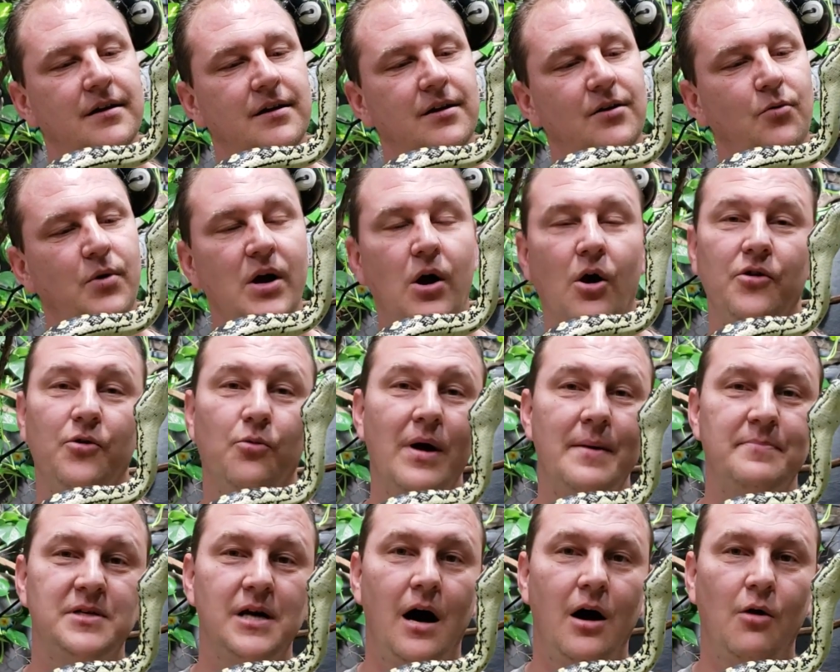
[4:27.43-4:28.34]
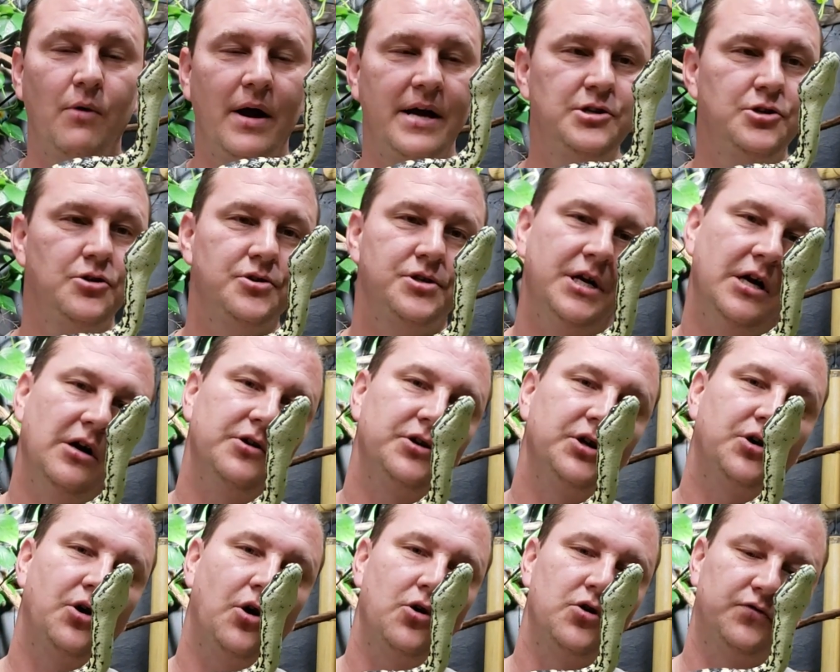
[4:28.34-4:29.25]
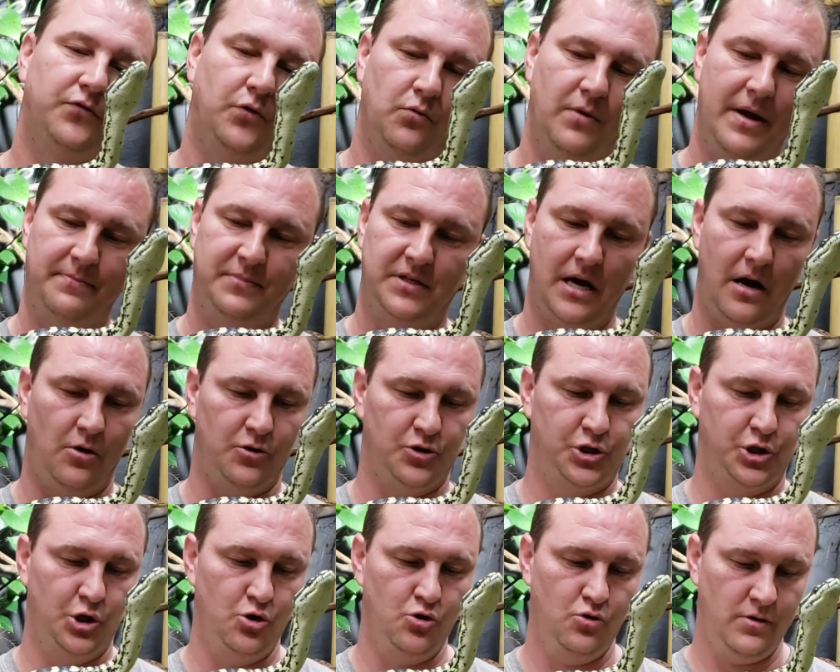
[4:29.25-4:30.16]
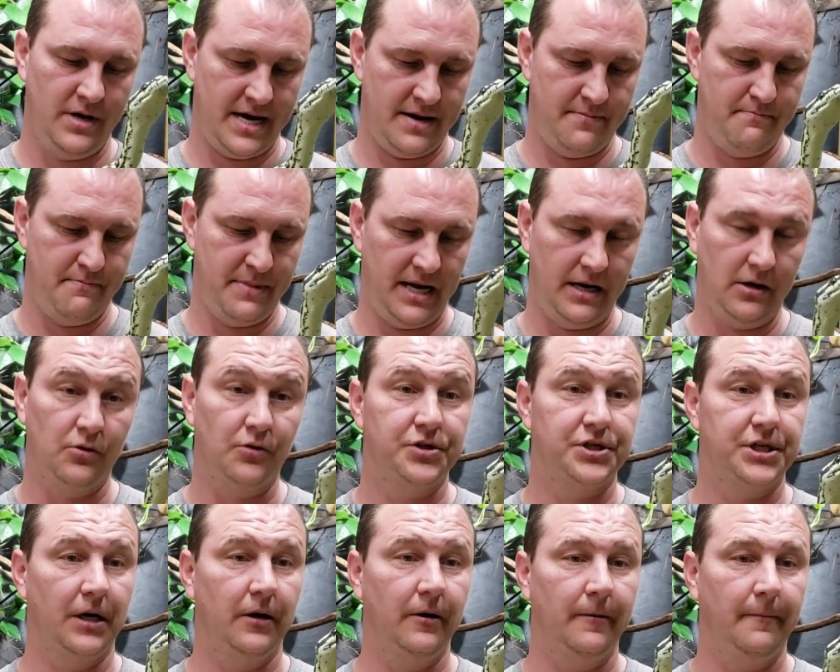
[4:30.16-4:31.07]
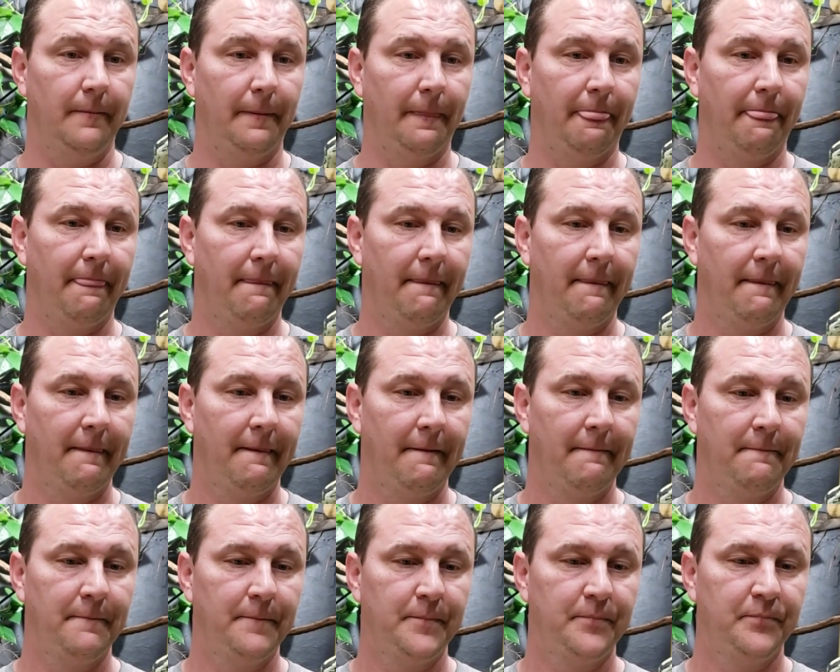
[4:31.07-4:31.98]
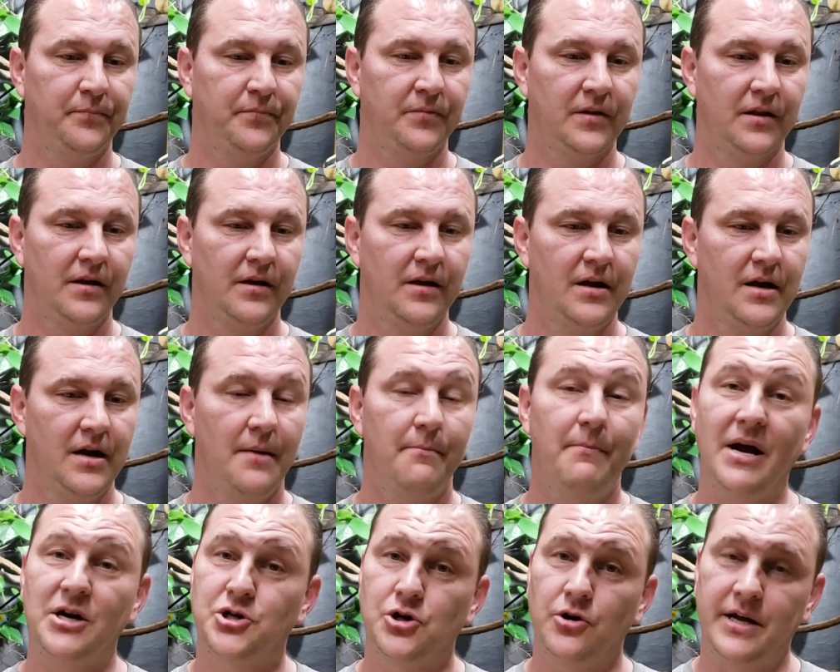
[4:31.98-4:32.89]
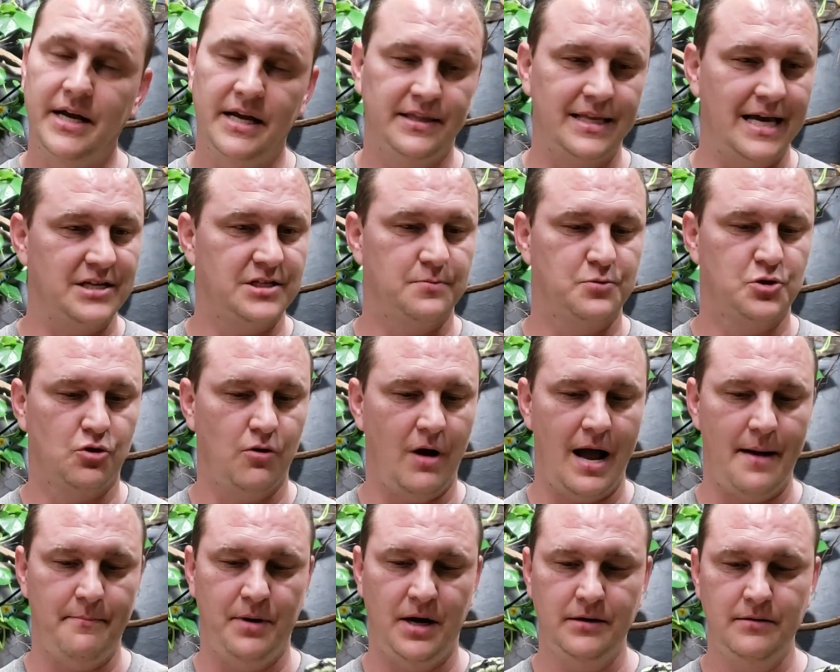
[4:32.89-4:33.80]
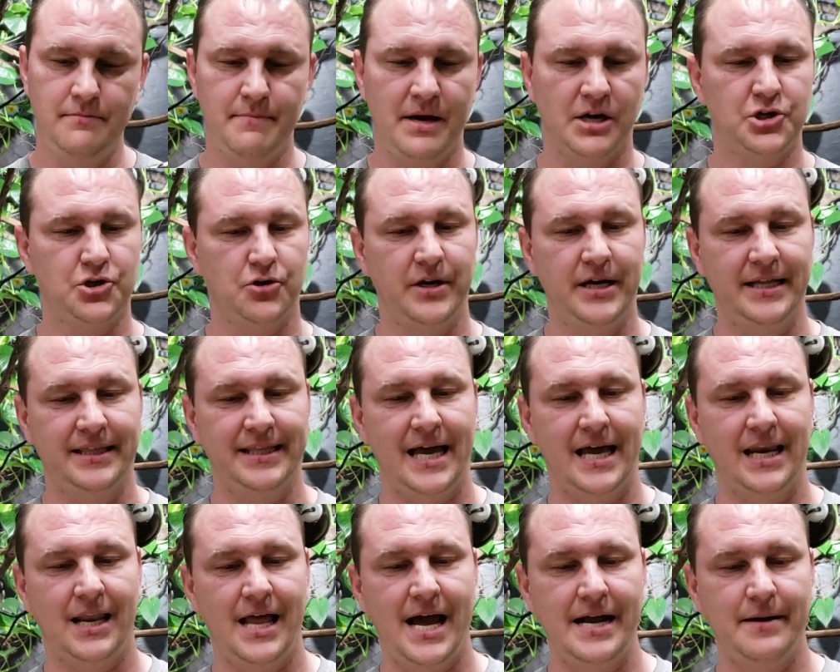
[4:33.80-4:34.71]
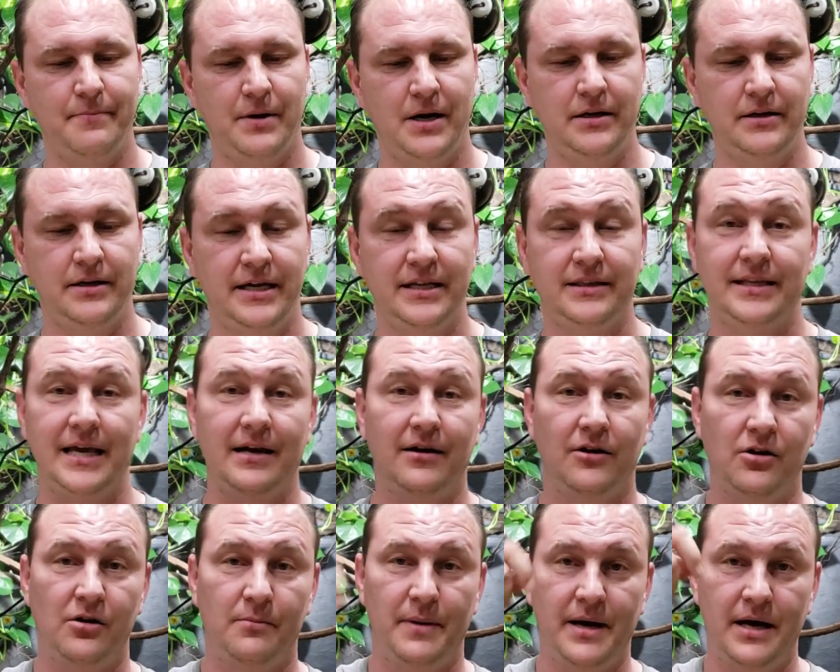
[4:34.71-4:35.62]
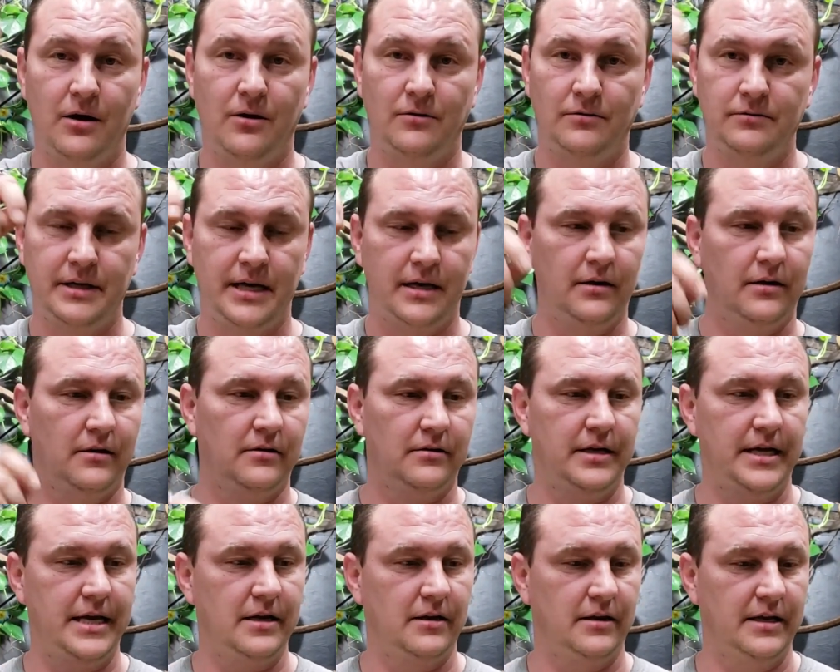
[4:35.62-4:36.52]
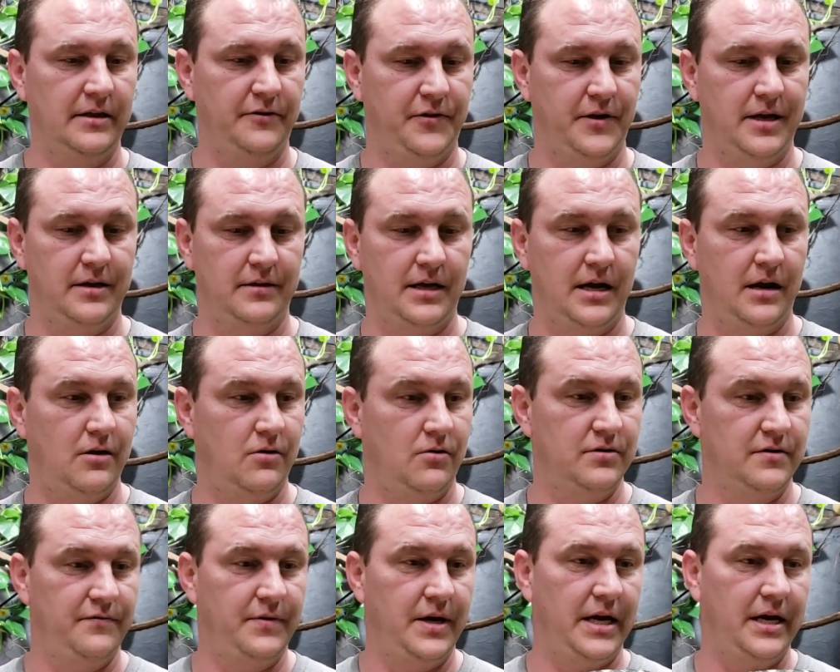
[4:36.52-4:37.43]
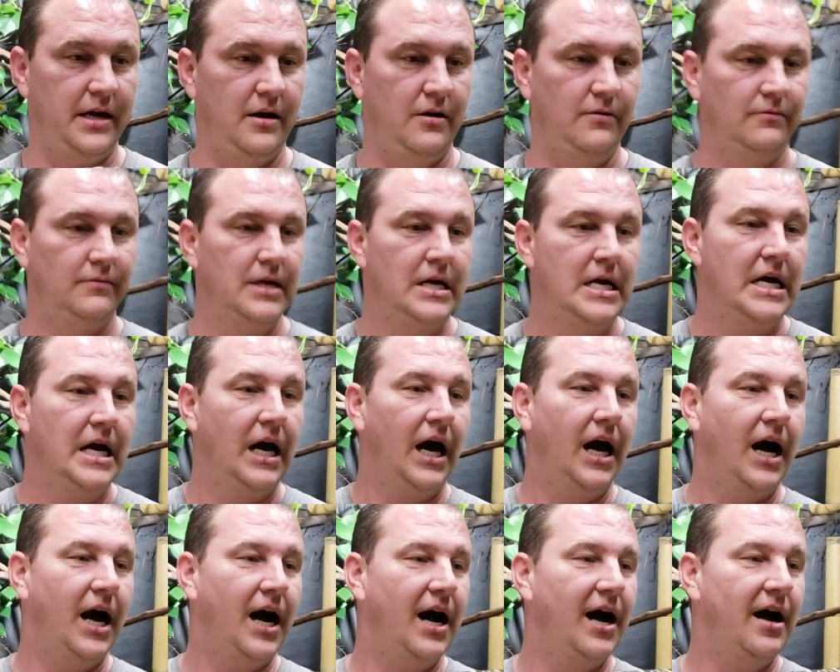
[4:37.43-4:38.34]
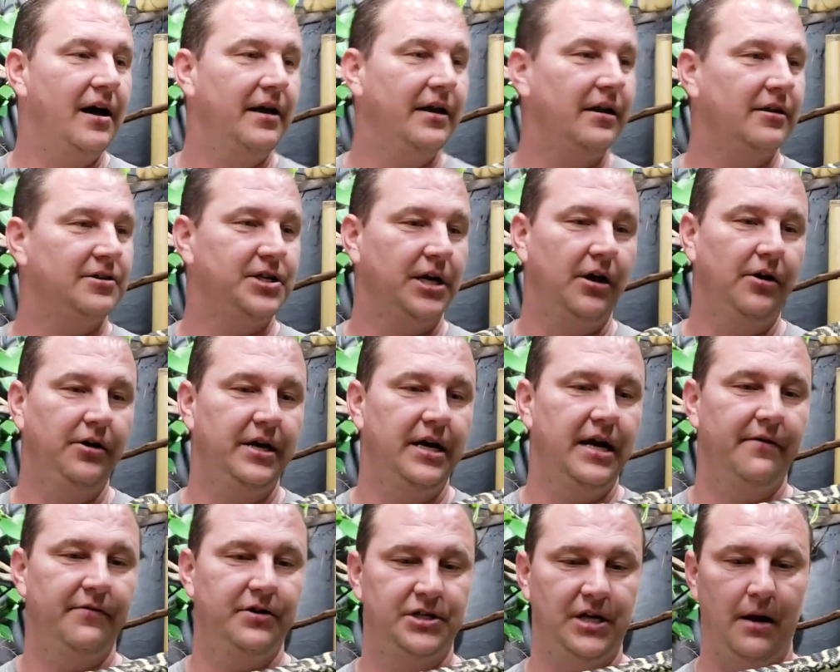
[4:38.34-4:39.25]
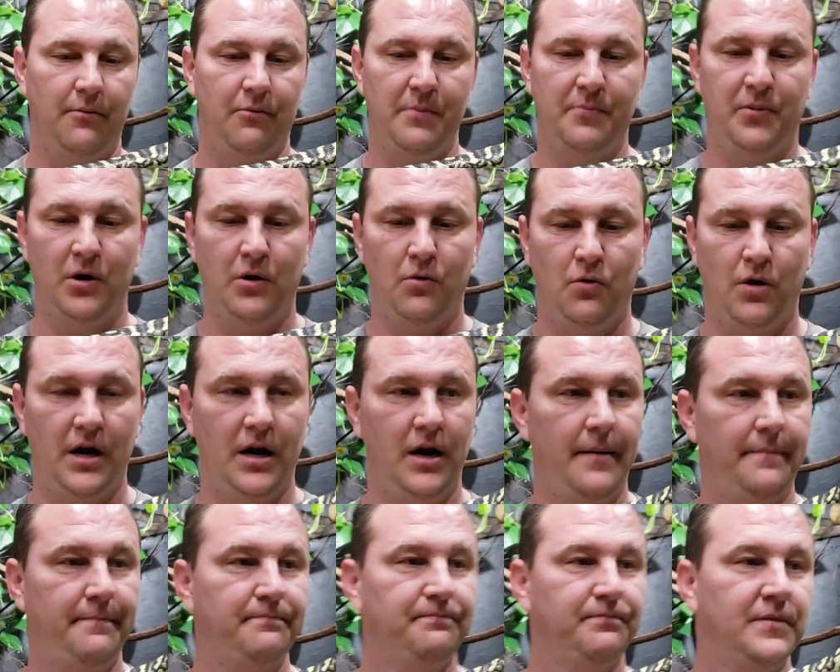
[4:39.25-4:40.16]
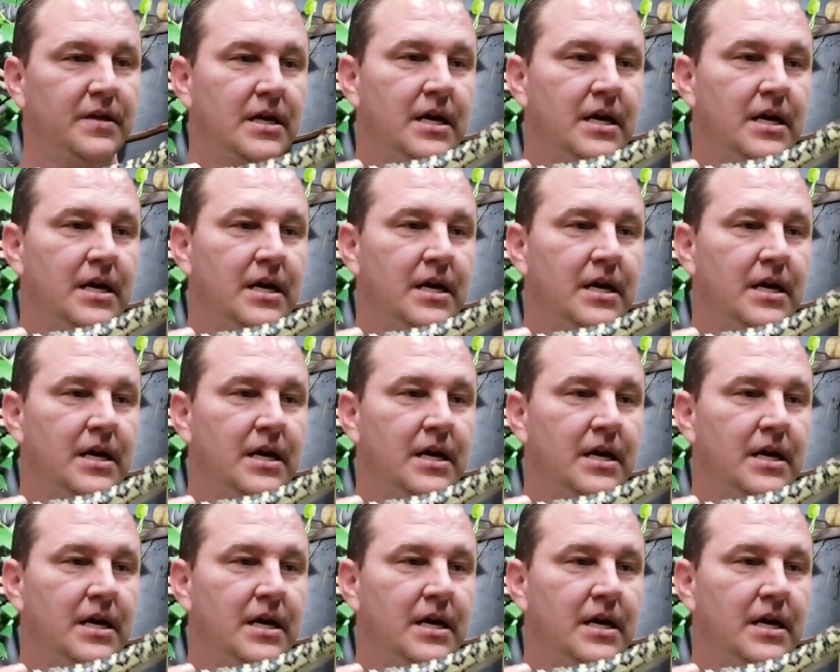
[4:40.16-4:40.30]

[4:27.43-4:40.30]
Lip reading: We are the Reptile Rangers here at the Kernersville Reptile Zoo and Medical Center. Make sure to hit that subscribe button. Make sure to hit that like button. Hit that little bell, that little dingly thing there on the video. It'll tell you every time we put one up.